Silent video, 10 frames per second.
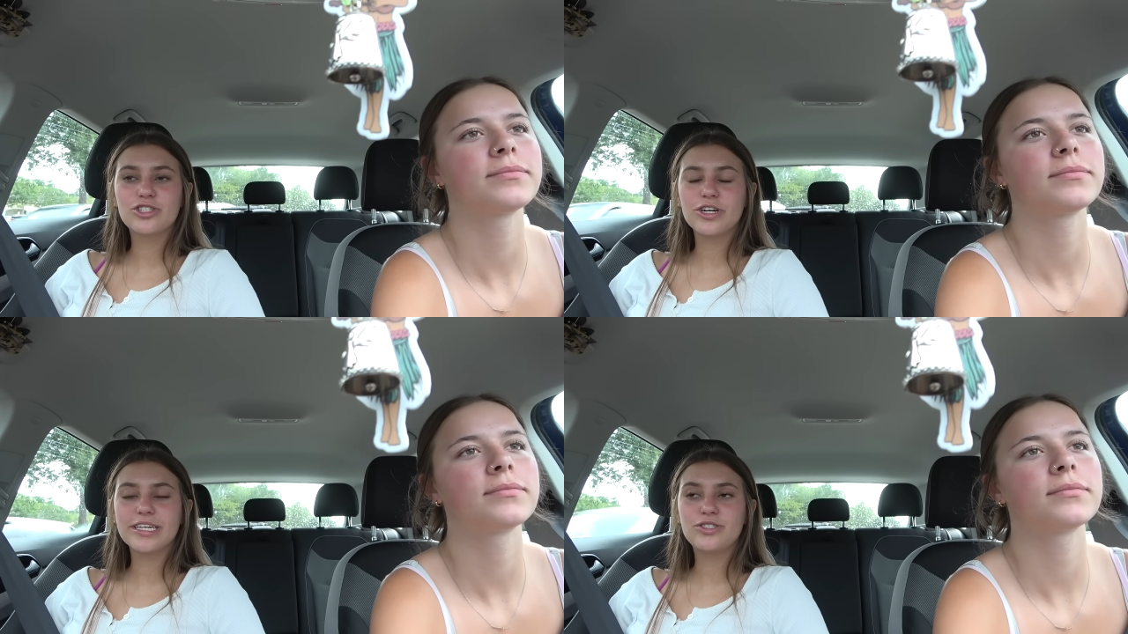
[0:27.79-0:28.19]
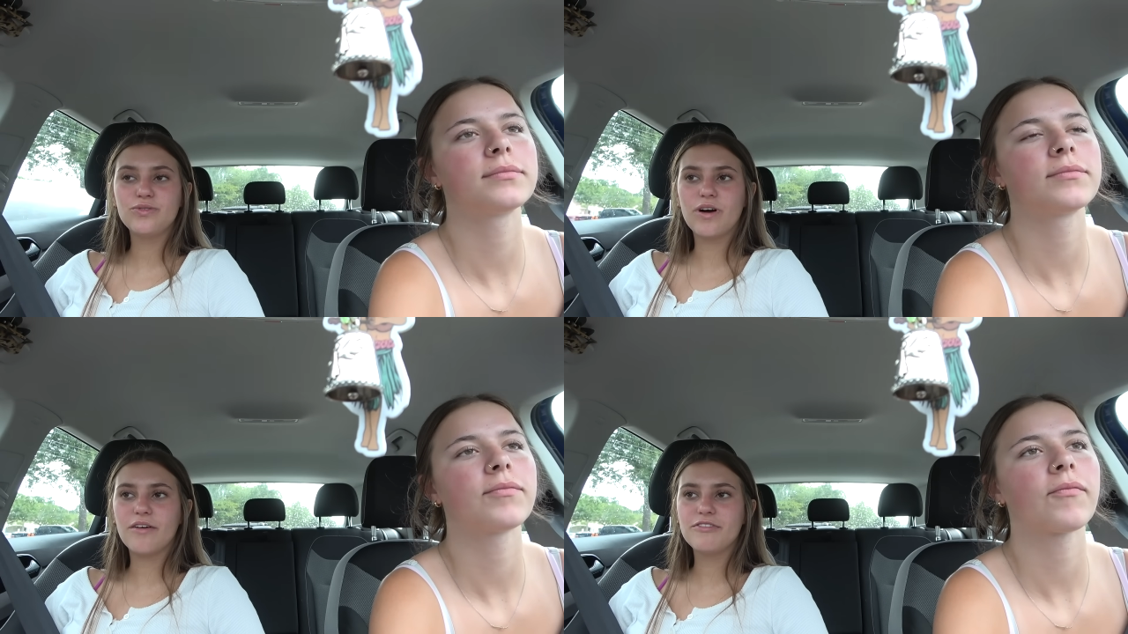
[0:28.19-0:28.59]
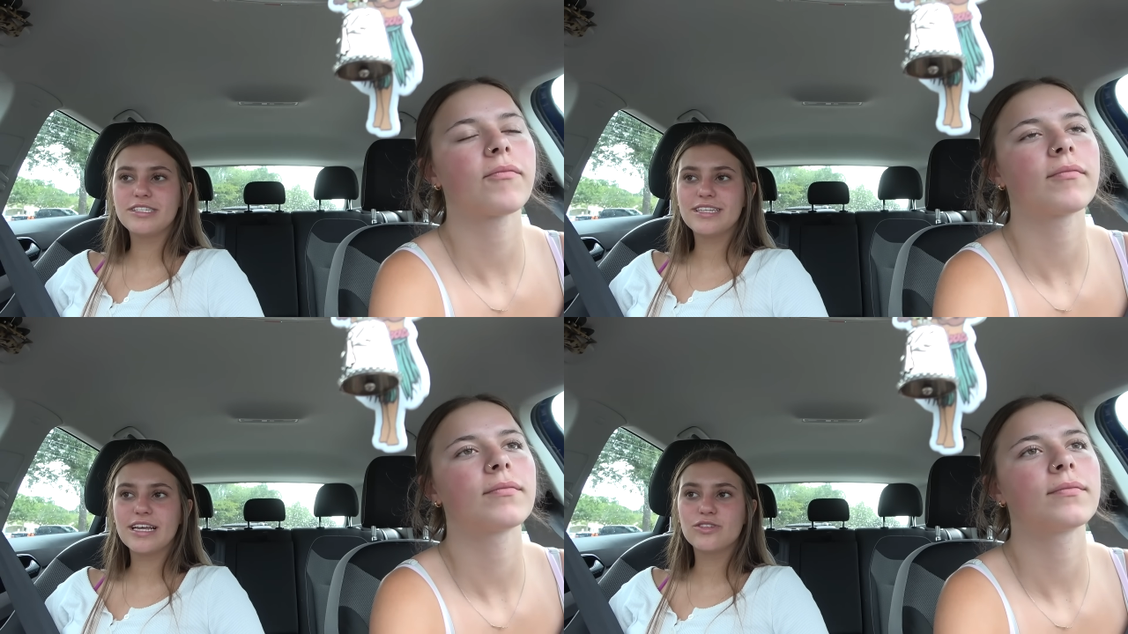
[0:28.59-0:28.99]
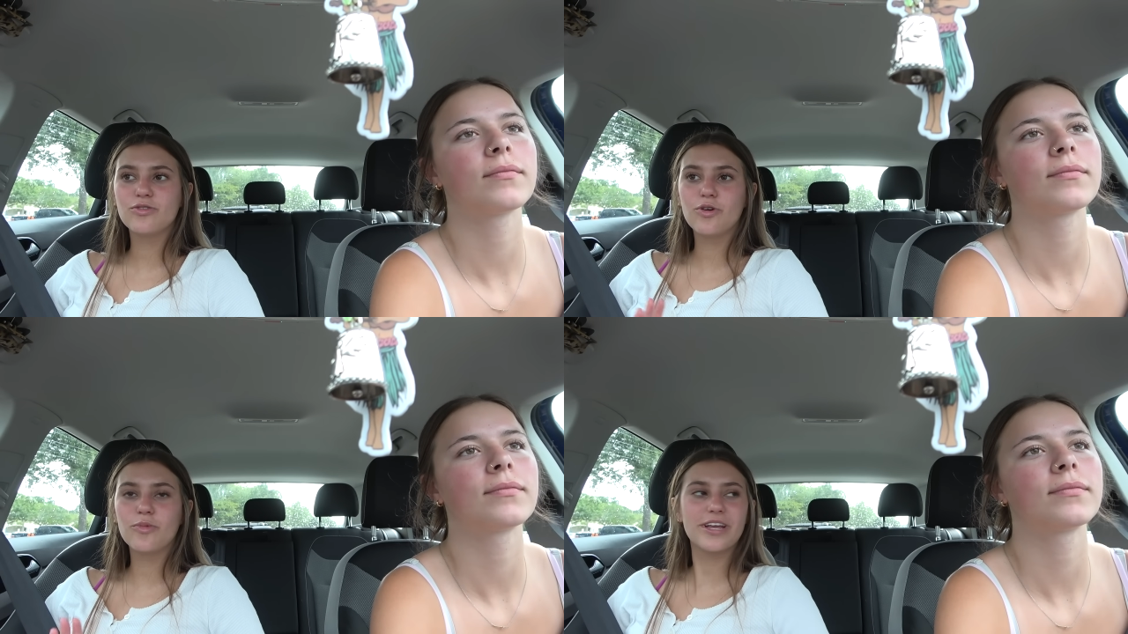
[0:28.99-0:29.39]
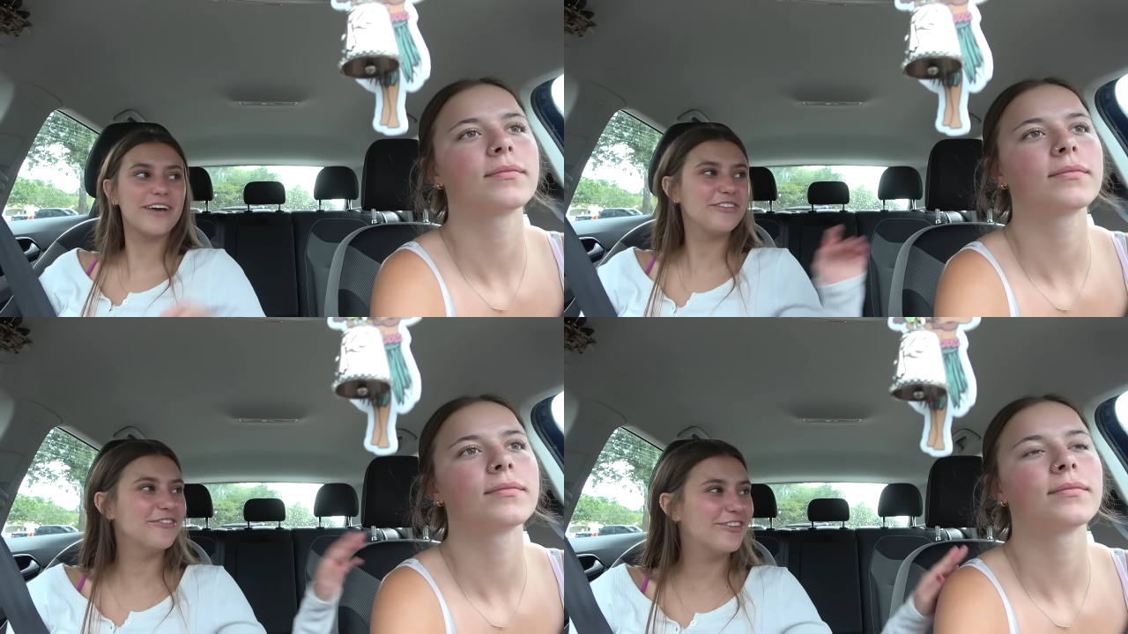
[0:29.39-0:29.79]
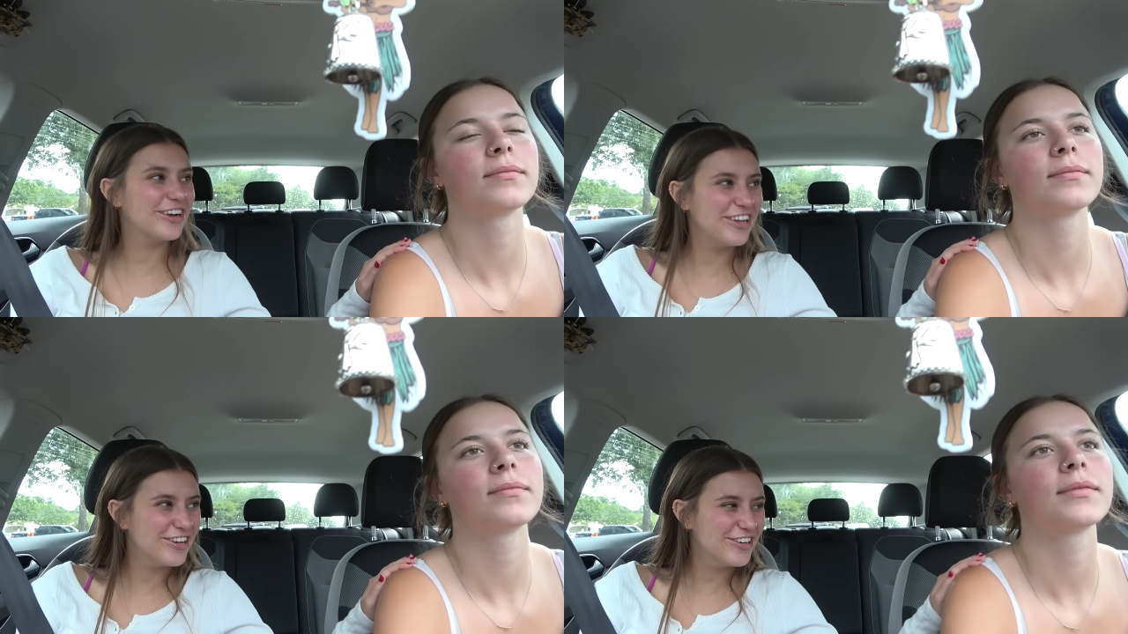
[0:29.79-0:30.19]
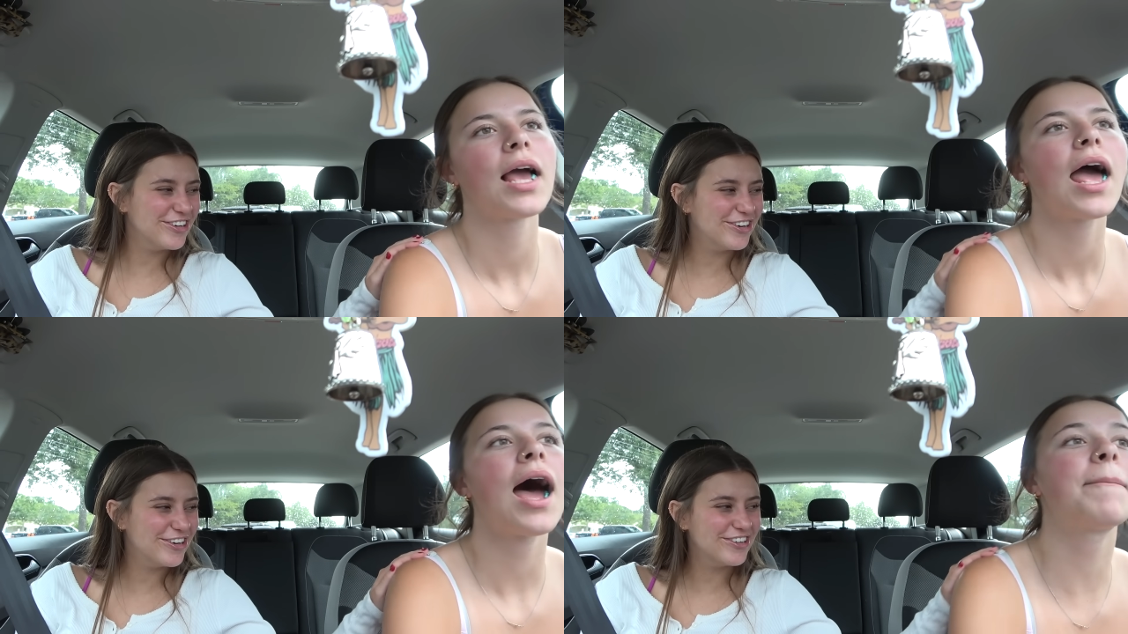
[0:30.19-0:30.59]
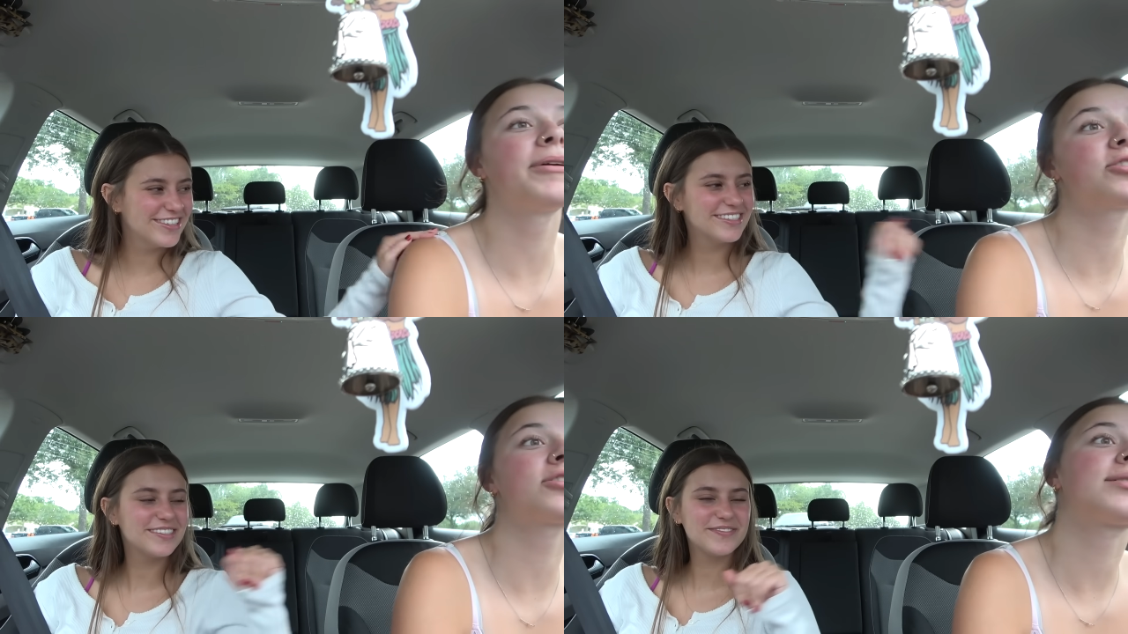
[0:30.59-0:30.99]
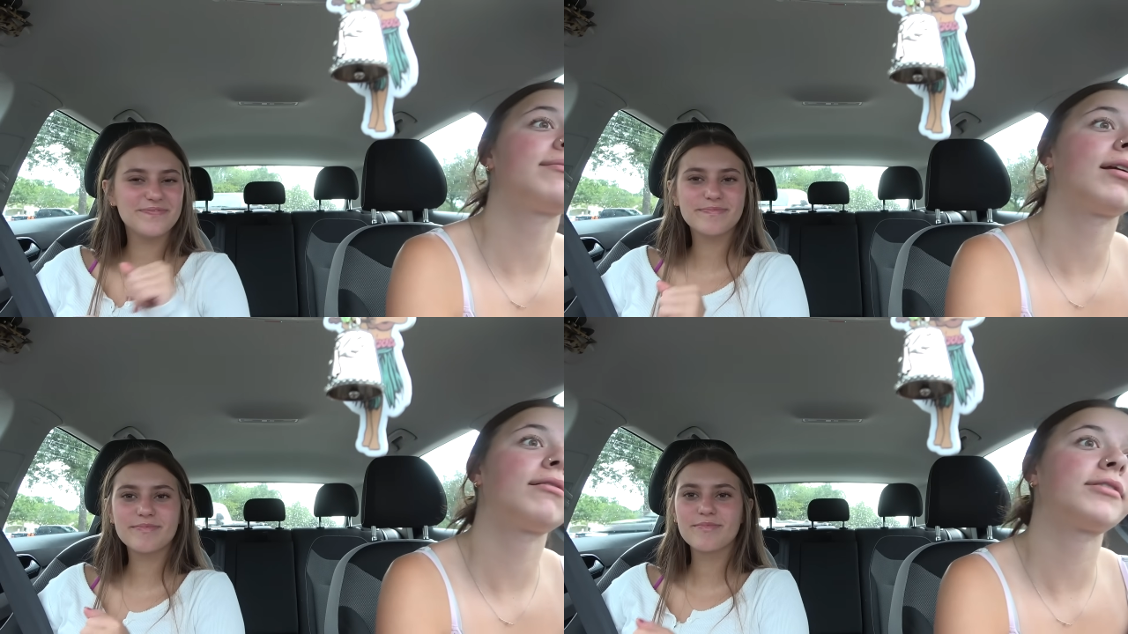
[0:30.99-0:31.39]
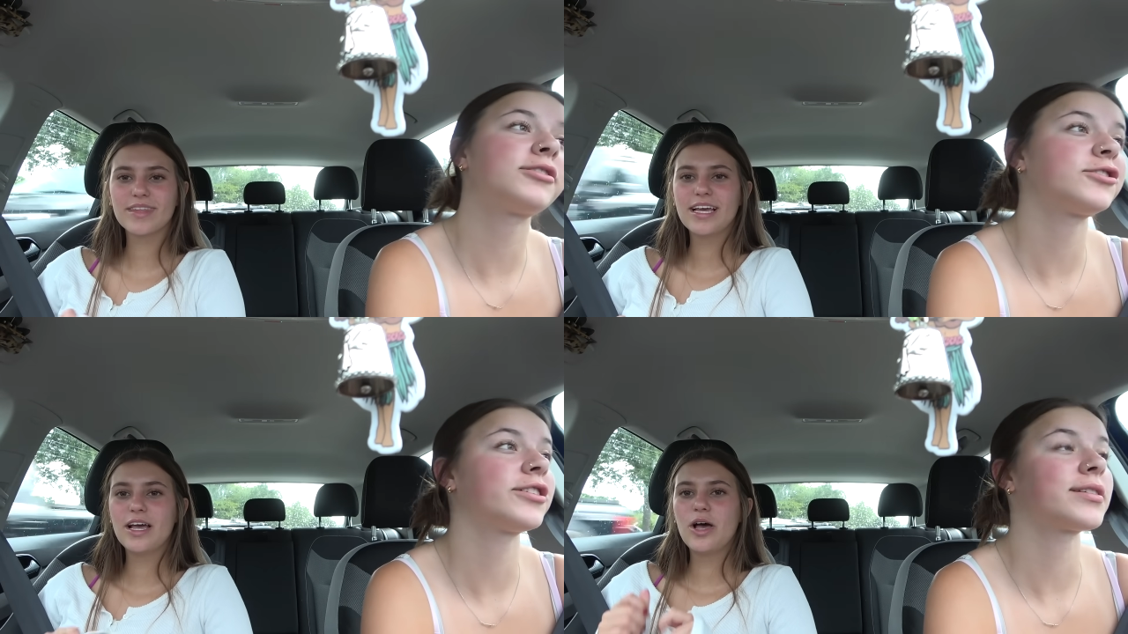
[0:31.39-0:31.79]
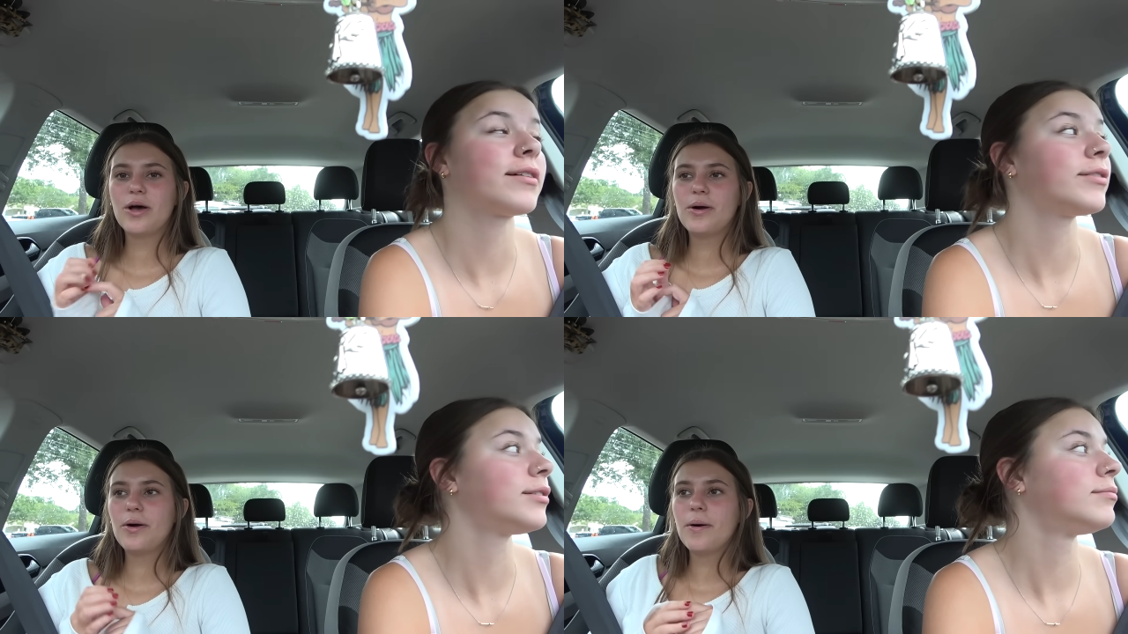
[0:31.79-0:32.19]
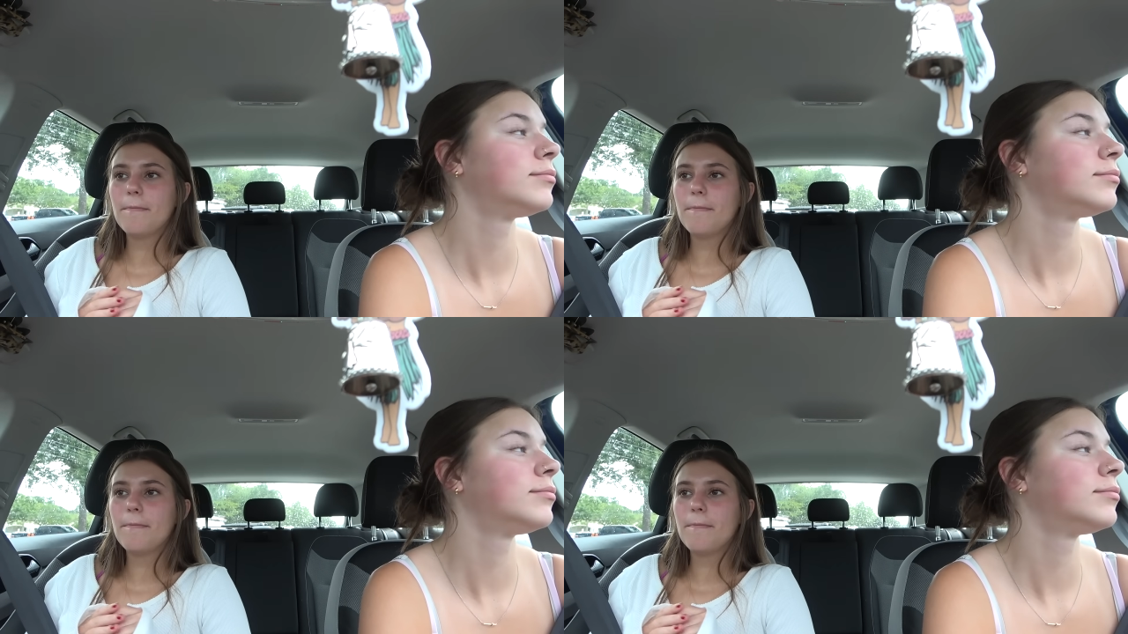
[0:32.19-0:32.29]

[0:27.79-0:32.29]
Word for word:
Speaker 1: she already had 2 coffees today, so no more caffeine for you! I'm pretty sure the summer brighter version is over caffeine.